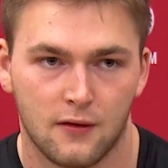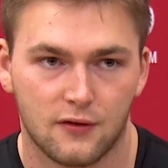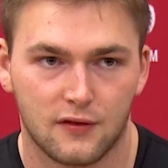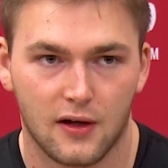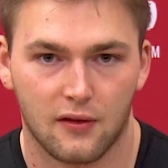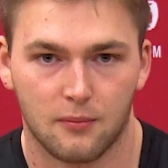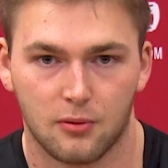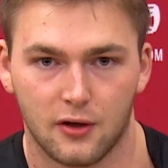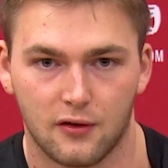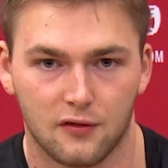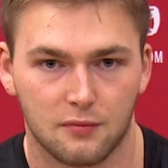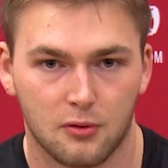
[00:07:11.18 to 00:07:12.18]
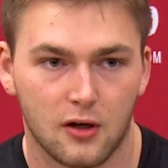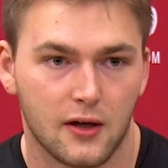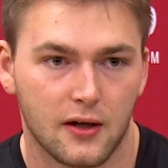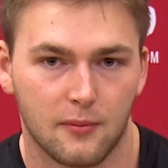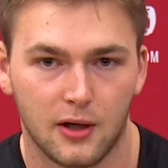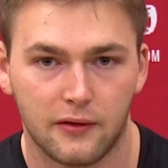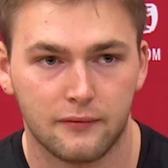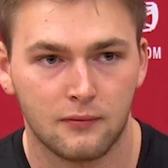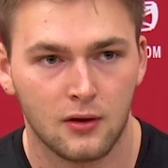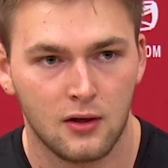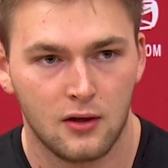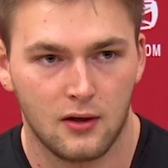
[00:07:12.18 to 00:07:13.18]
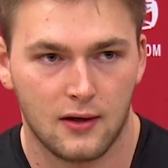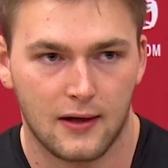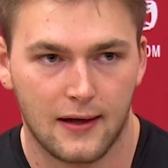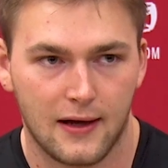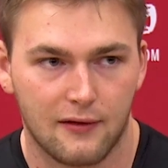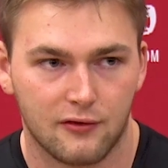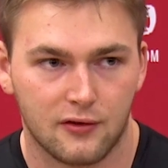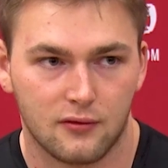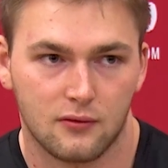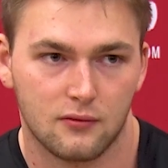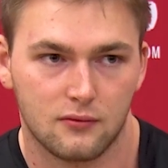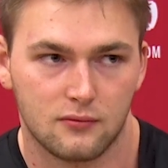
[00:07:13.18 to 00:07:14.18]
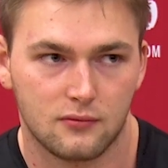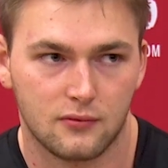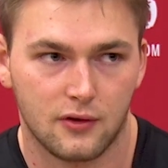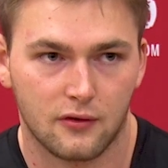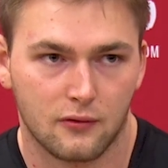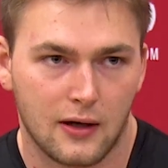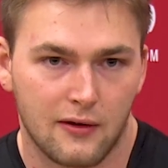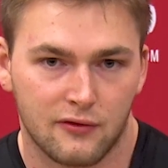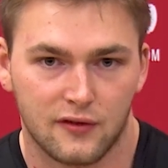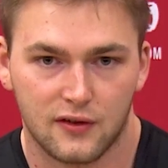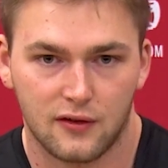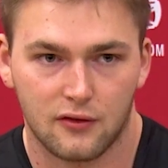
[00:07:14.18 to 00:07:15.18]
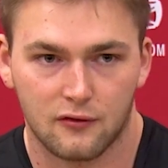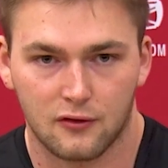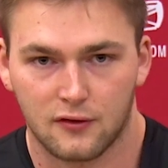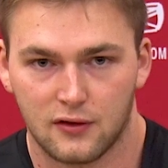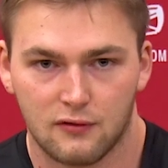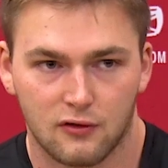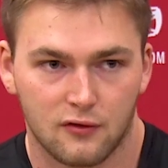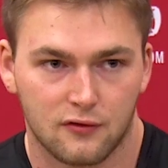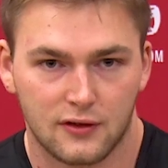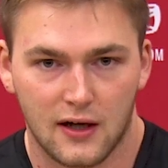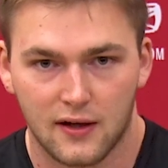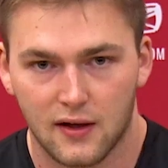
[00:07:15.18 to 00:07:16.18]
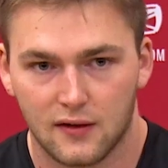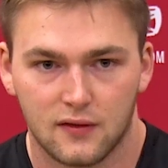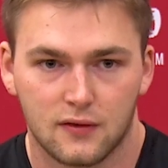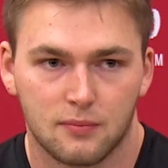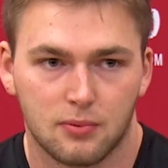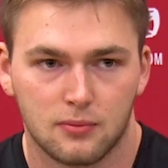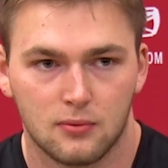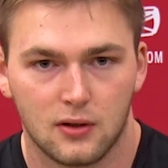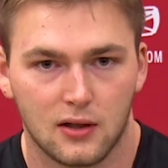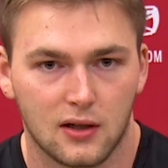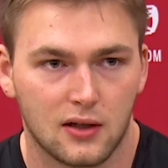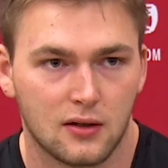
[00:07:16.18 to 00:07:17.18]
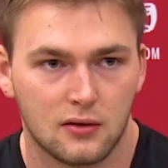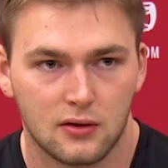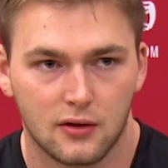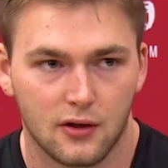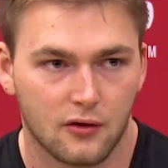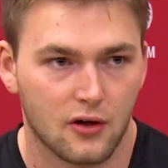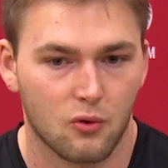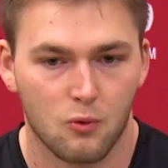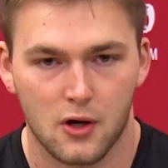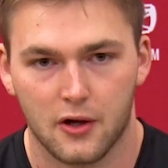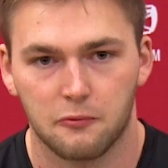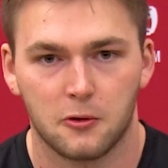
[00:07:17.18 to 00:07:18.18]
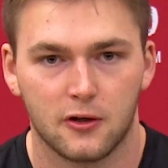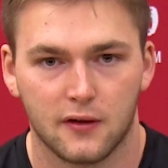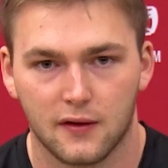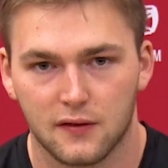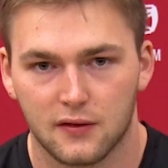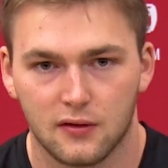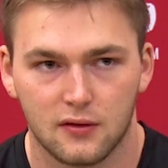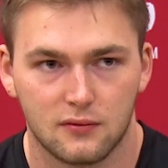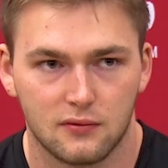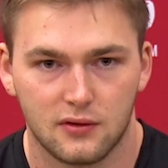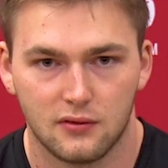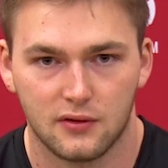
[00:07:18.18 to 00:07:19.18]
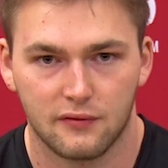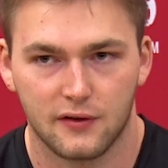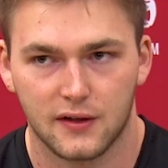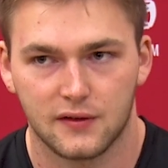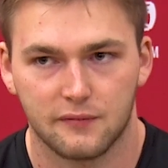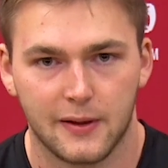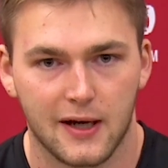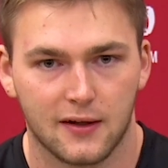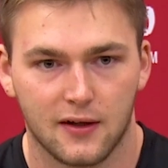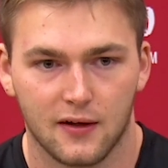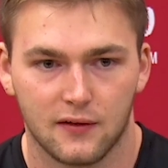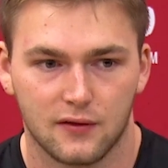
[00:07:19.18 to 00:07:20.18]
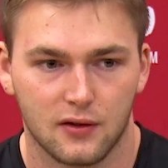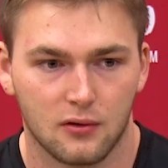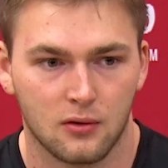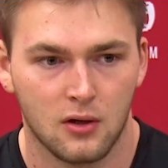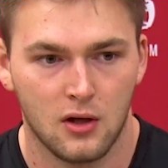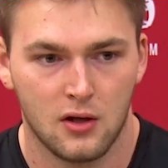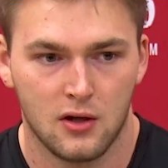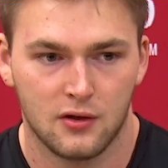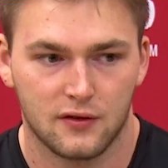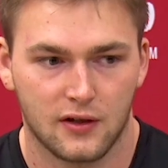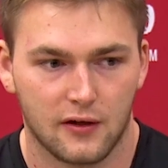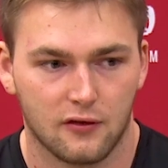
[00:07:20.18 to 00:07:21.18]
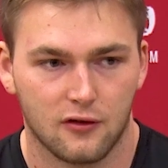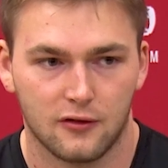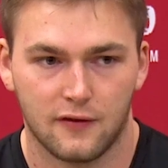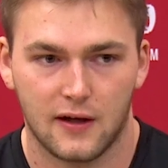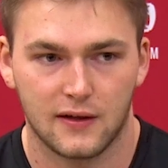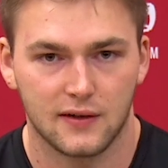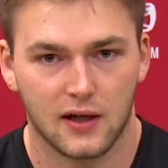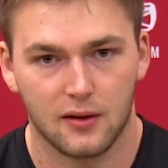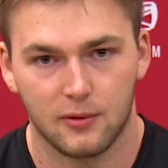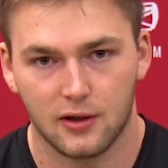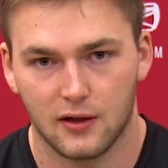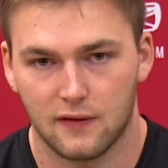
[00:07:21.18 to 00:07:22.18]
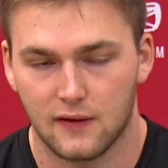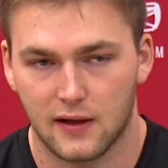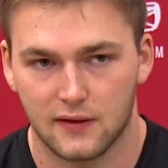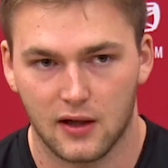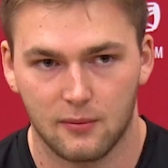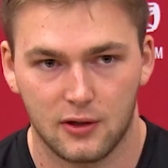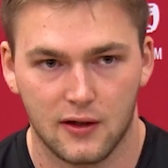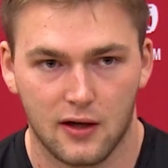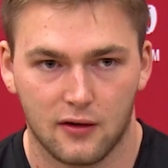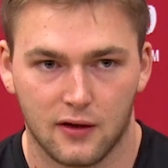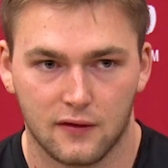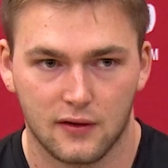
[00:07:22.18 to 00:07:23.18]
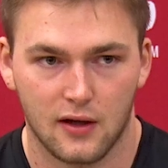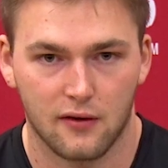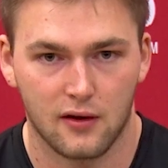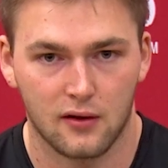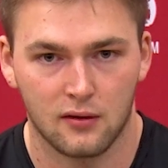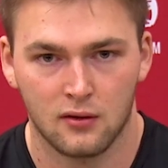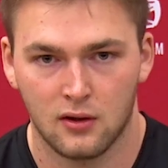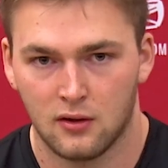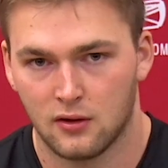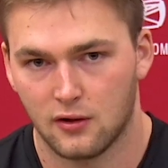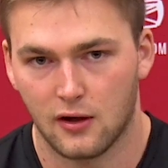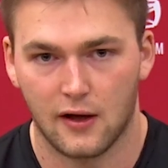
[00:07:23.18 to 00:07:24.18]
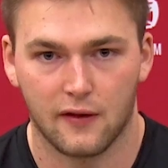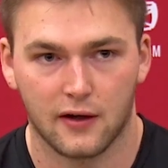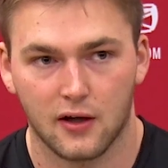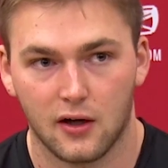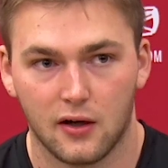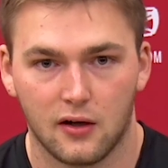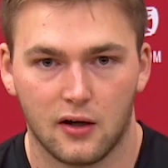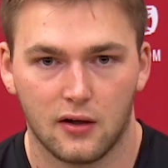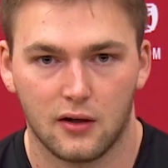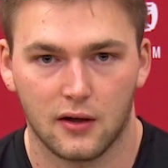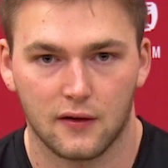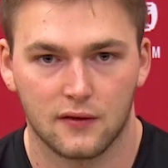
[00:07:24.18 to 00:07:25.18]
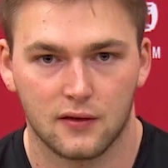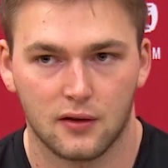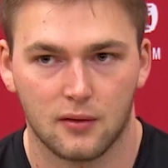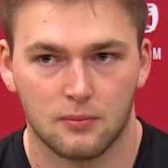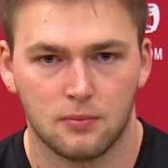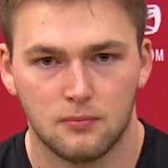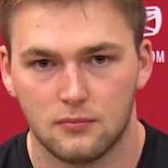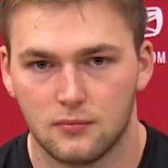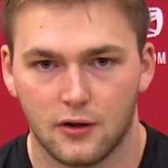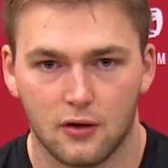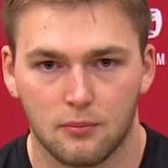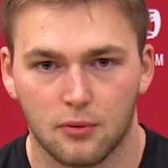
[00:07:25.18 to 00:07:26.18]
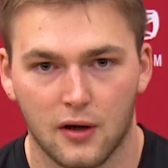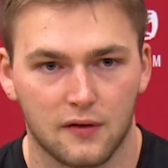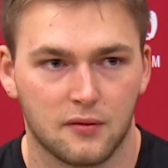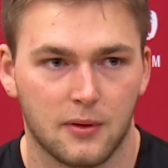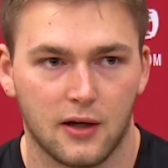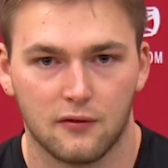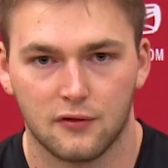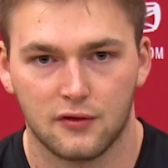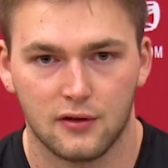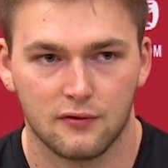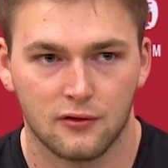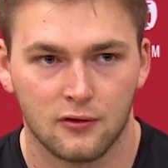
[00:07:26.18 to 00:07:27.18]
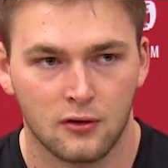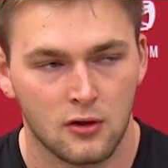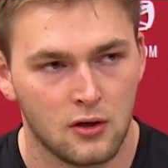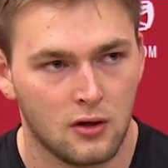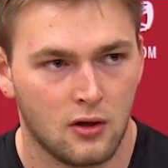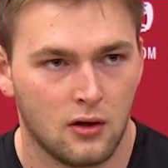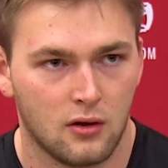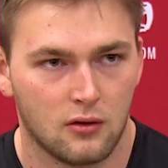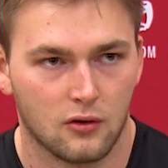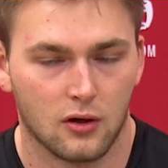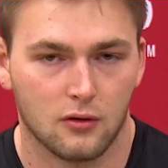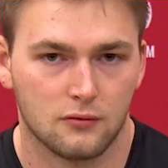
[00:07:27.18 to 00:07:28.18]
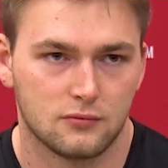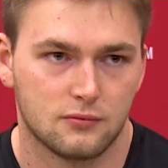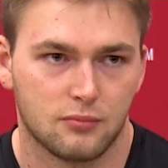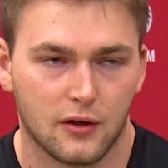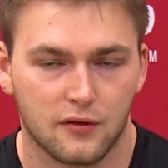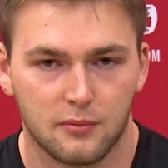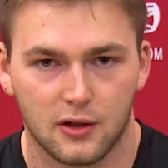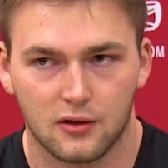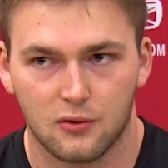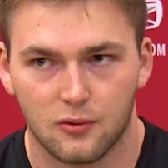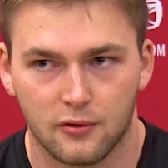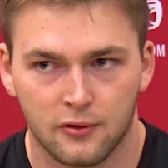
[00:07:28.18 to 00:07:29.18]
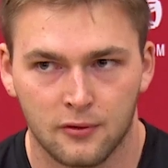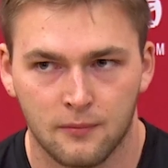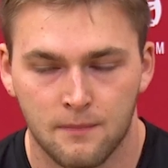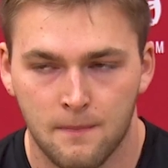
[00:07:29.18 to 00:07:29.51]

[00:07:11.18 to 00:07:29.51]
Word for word: just how the players play. I mean, I haven't you know I haven't seen the receivers or tight ends. Uh, you know, go one-on-one against a defensive back yet. So just kind of learning that timing, getting that timing down against how they, you know, how they cut uh, against a, you know, press man receiver or a press man corner,